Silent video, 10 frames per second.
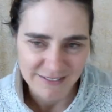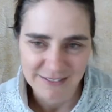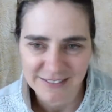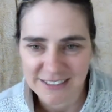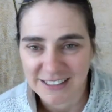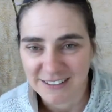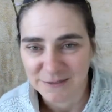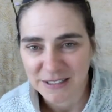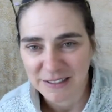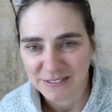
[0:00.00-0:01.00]
to
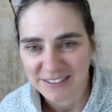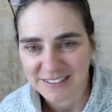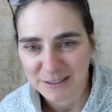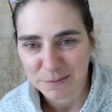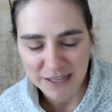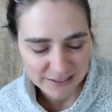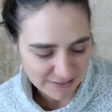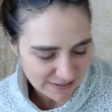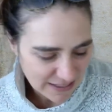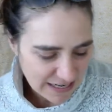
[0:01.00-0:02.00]
be able to sleep
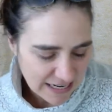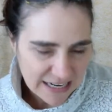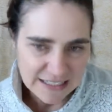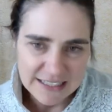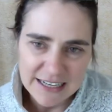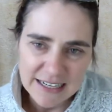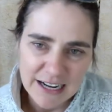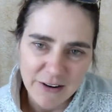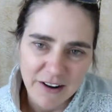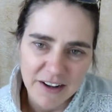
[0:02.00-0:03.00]
less. And that's kind of
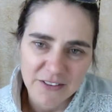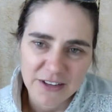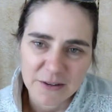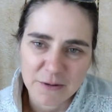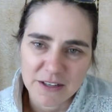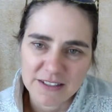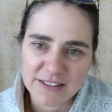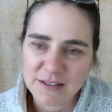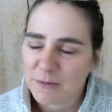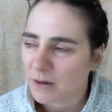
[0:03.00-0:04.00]
how Ayurveda works, is
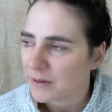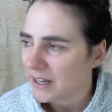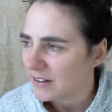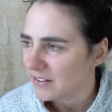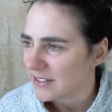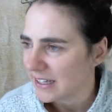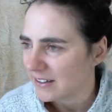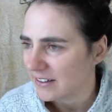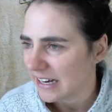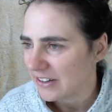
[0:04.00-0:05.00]
the more we understand
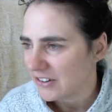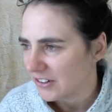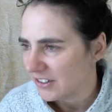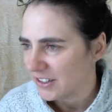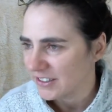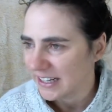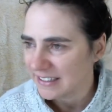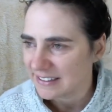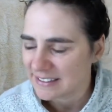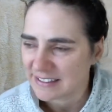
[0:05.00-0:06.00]
our nature and our
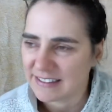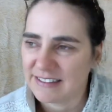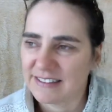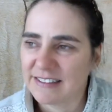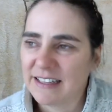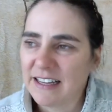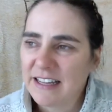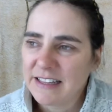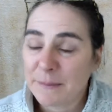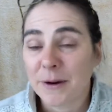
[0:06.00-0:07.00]
tendencies
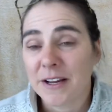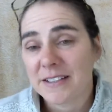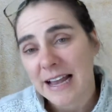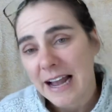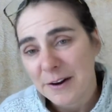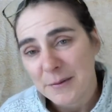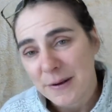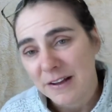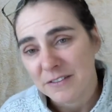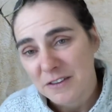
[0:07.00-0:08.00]
that bring us out of
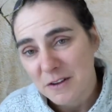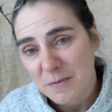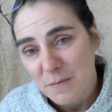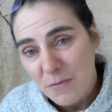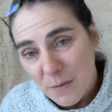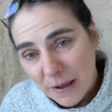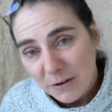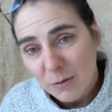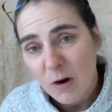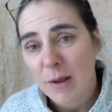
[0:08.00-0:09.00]
balance, the better
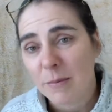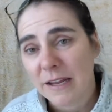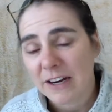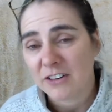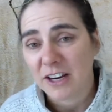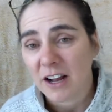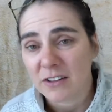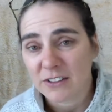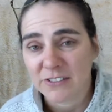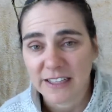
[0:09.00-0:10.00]
we're able to actually
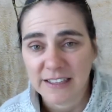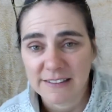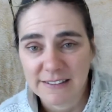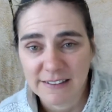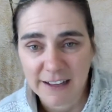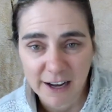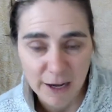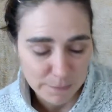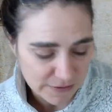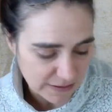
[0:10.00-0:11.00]
cultivate the
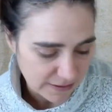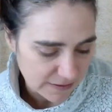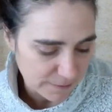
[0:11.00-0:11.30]
opposite.